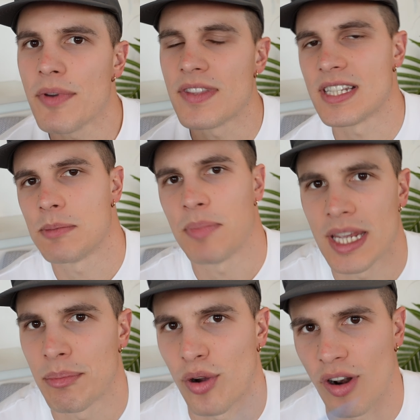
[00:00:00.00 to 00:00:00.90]
of the
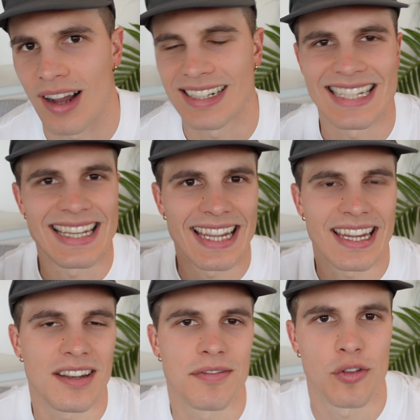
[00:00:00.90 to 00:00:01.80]
spear product
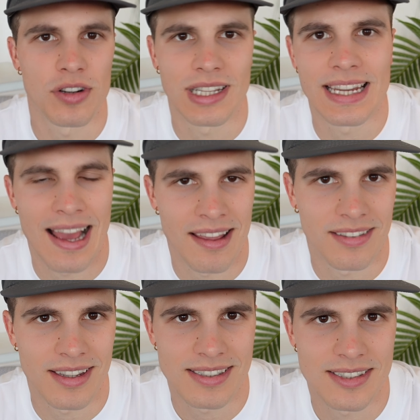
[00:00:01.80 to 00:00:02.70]
geared for elite
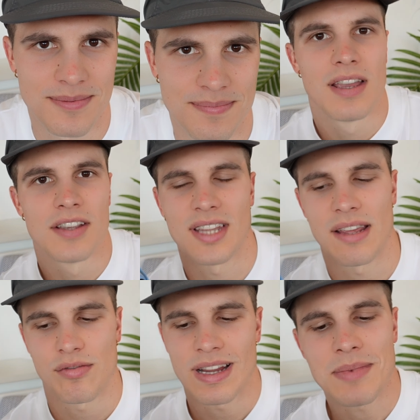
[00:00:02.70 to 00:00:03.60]
athletes. So
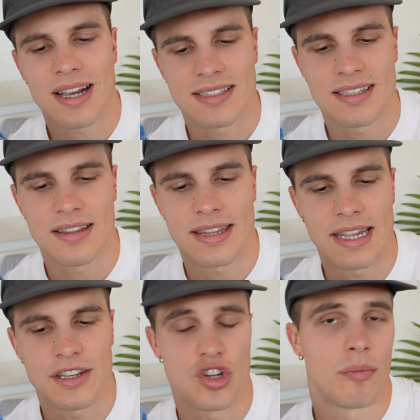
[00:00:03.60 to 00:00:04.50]
they've remastered
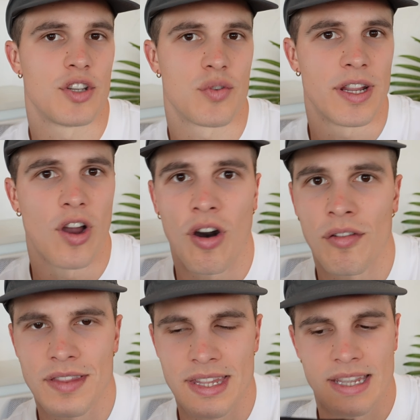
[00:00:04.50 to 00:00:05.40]
the geometry
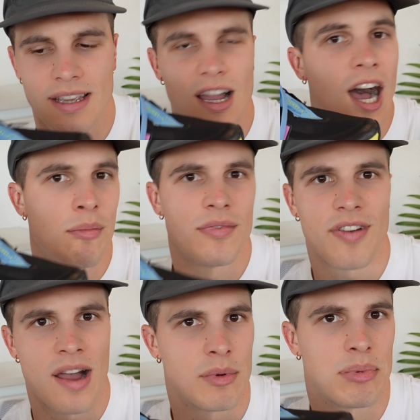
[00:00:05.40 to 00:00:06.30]
of the carbon
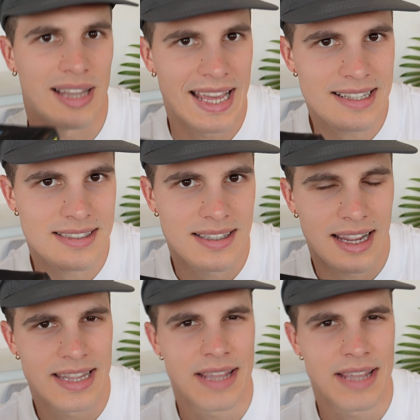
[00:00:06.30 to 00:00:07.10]
fiber plates and